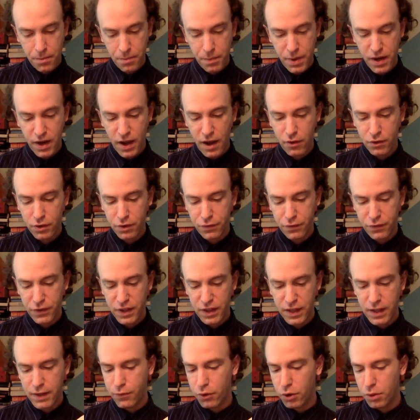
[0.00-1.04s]
But out of
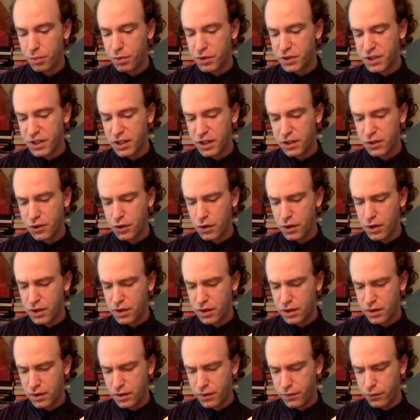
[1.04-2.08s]
evil proceeded
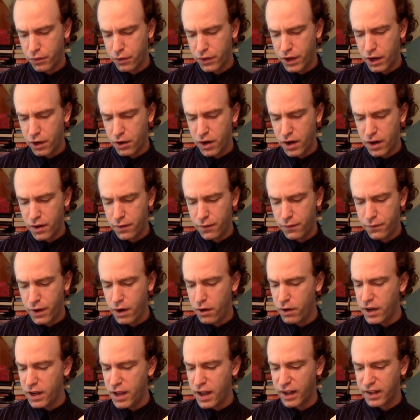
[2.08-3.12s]
good, for their
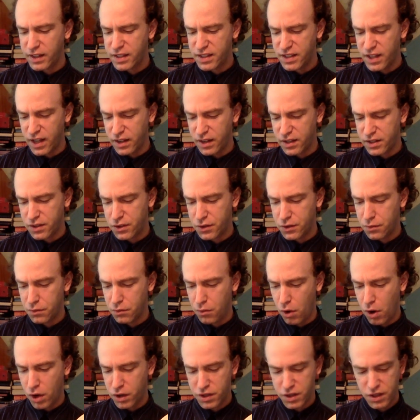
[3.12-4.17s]
very excess
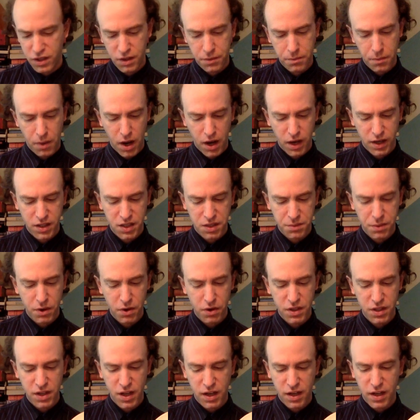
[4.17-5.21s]
wrought in my
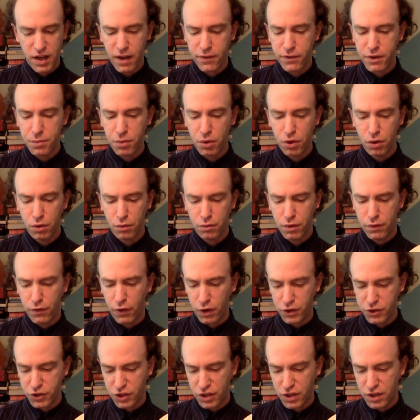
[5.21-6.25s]
spirit an inevitable
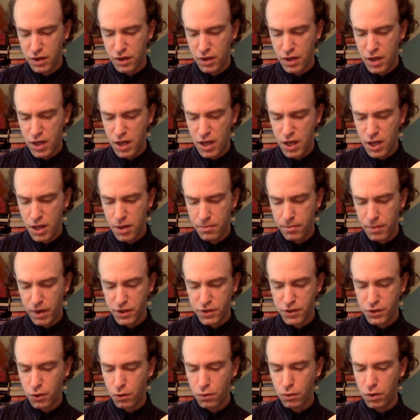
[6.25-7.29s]
revulsion. My
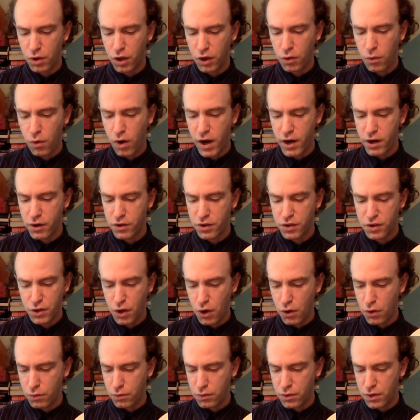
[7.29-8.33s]
soul acquired
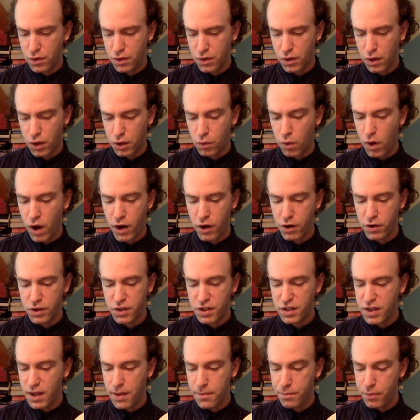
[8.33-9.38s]
tone, acquired
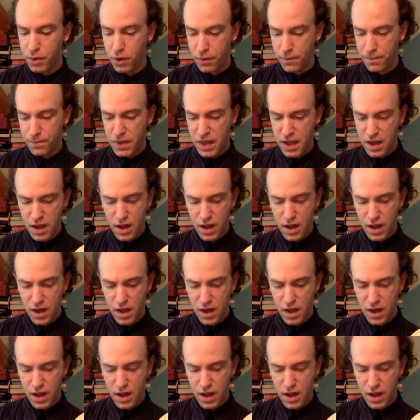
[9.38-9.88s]
temper.